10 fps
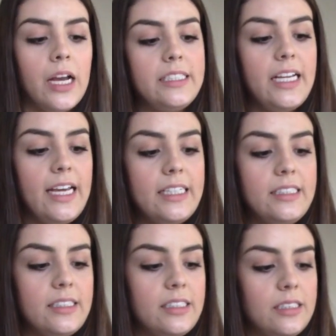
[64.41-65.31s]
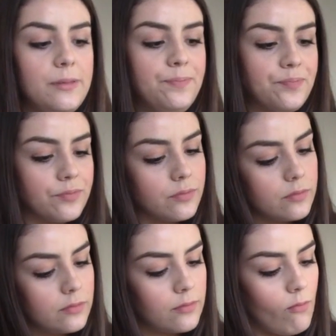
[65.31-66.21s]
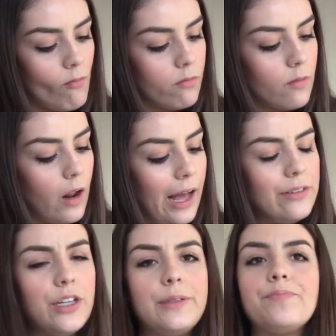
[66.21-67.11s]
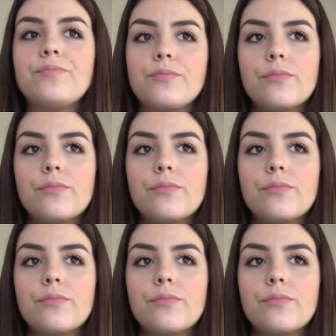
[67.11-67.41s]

It tastes, I don't know.